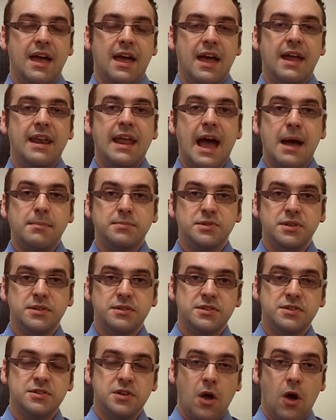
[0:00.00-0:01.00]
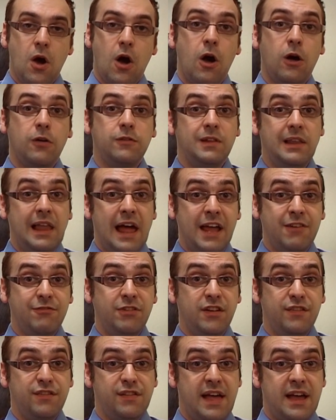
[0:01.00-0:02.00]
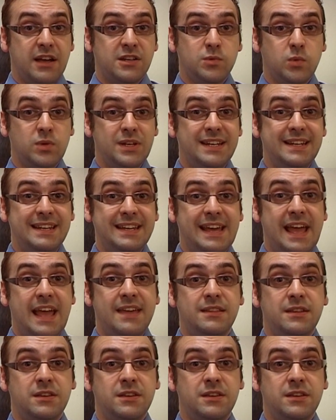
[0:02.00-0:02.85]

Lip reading: An absence of light reflex would indicate